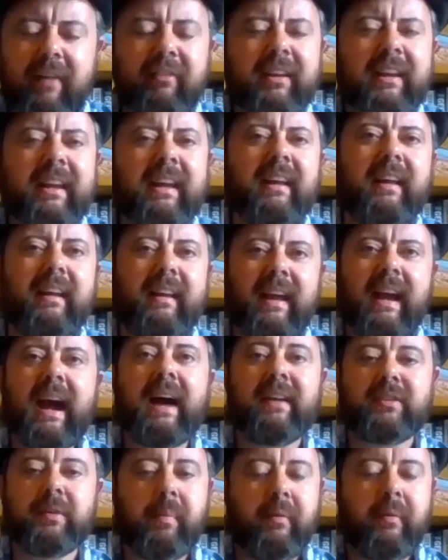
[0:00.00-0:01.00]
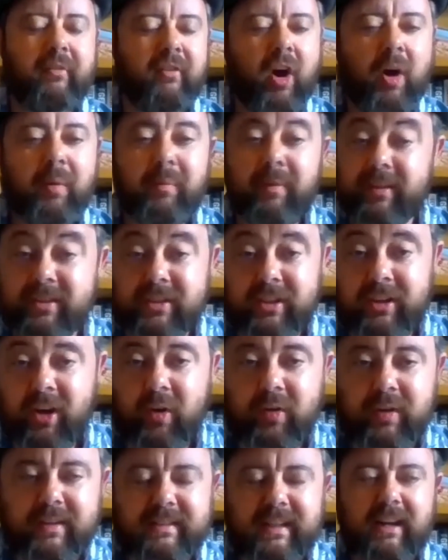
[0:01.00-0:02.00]
think, as a performer, as you know
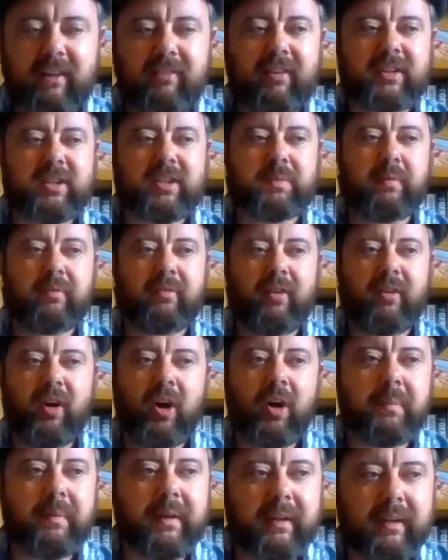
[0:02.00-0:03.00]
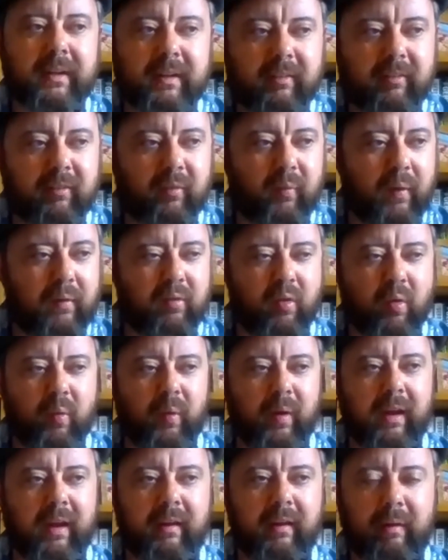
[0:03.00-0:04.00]
yourself, as a performer, whether
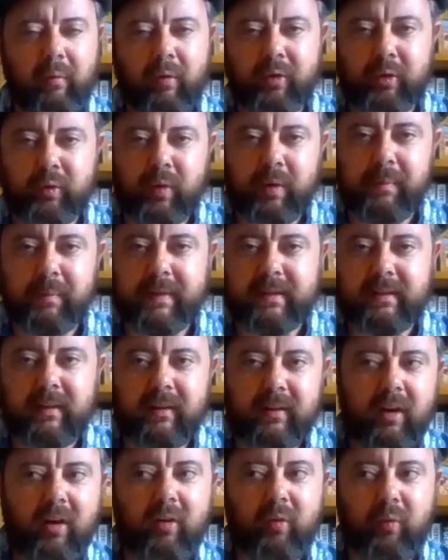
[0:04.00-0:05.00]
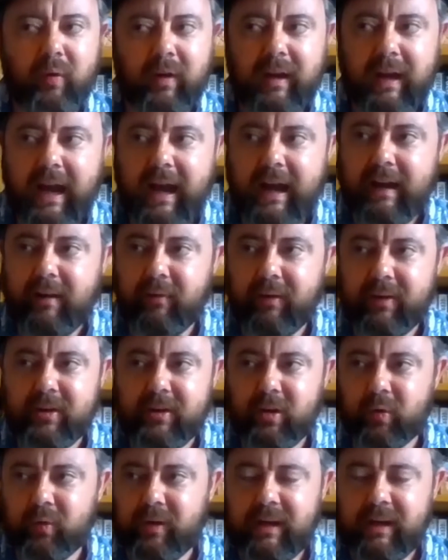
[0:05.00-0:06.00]
we want to admit it or not, we
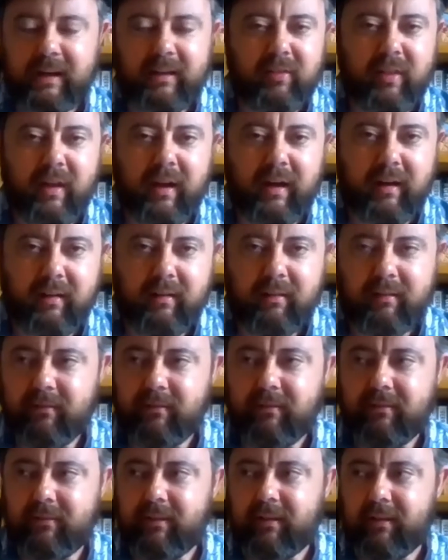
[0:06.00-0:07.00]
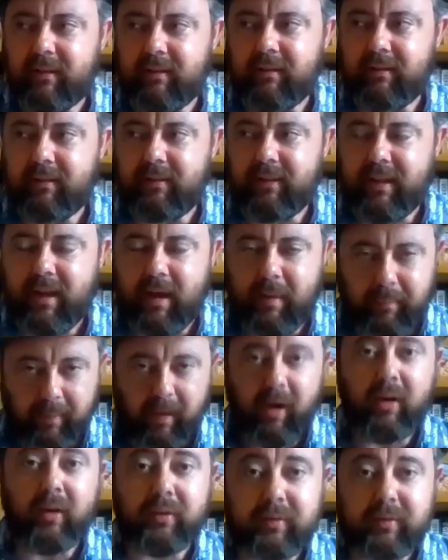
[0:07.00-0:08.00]
do need that
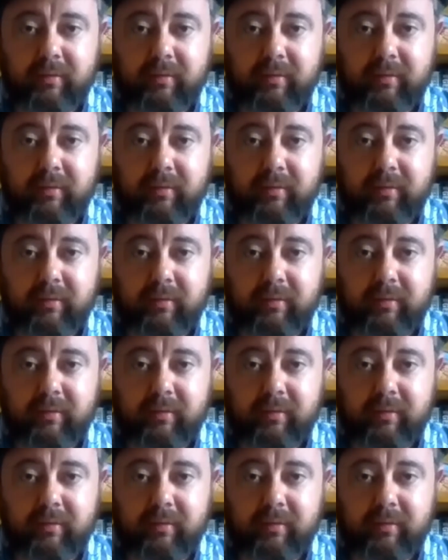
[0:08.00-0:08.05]
applause.